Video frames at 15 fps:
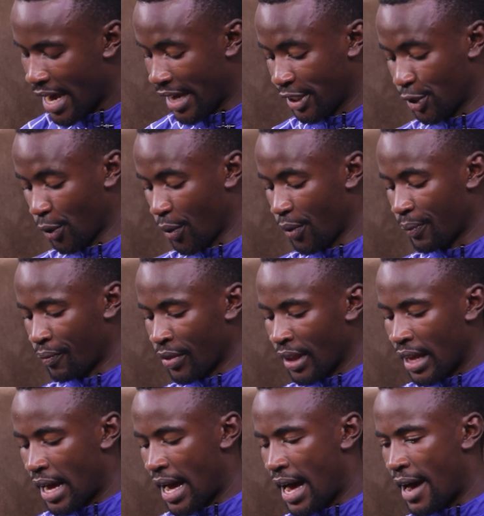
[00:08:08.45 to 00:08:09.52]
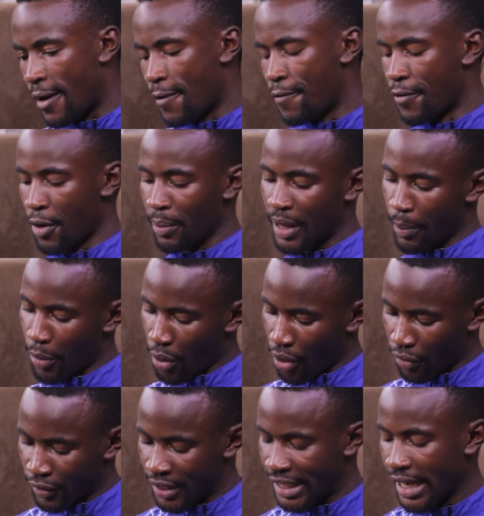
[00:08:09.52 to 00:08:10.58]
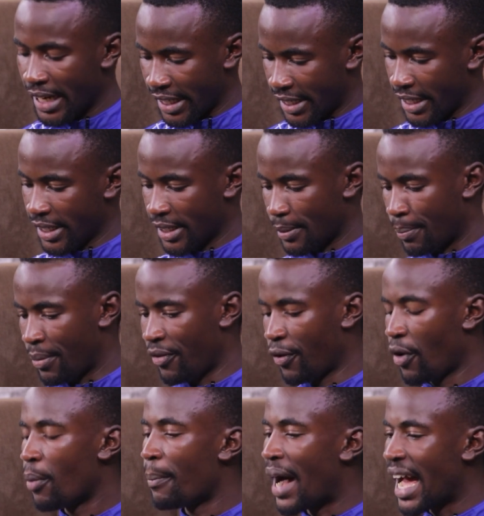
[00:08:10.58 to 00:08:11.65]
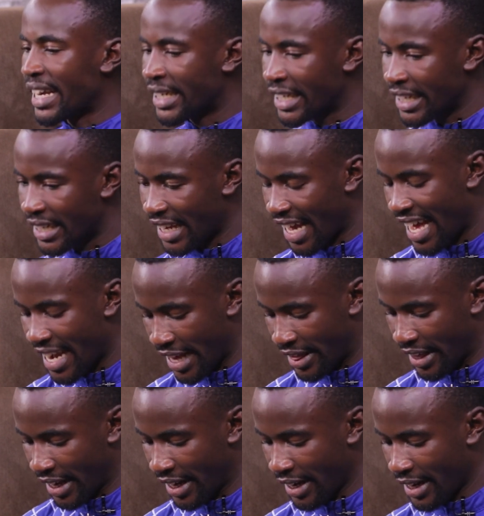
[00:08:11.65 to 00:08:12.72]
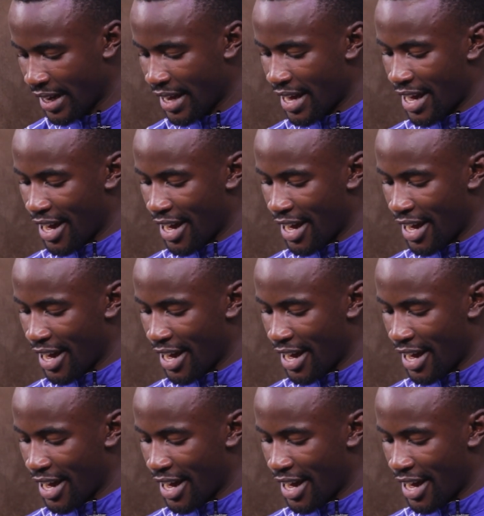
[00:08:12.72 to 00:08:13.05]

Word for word: And so, uh, from the book of Genesis, before man did anything,